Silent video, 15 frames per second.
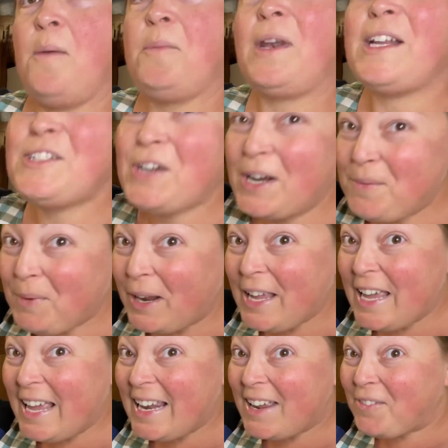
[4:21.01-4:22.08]
But I'll try to bring
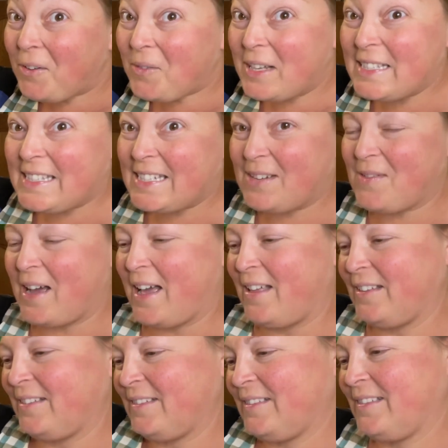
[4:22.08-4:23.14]
you in every once in a while
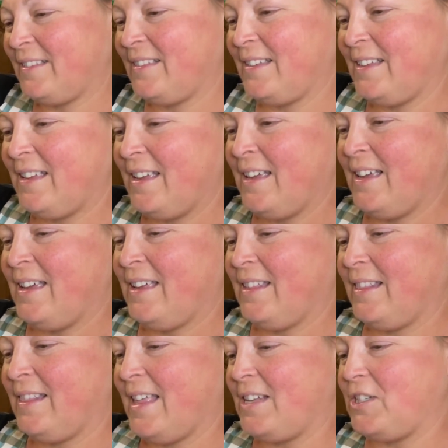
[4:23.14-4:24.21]

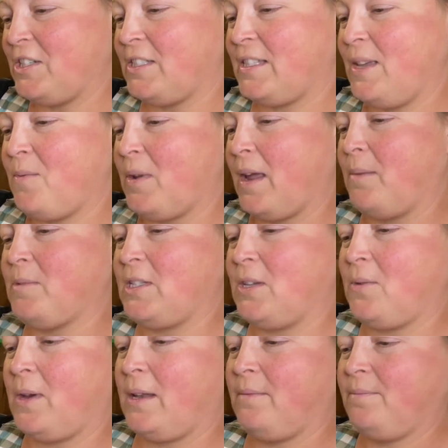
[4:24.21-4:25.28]
and let you see what I'm
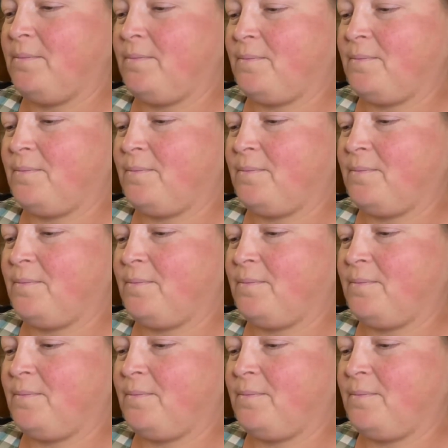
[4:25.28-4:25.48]
doing.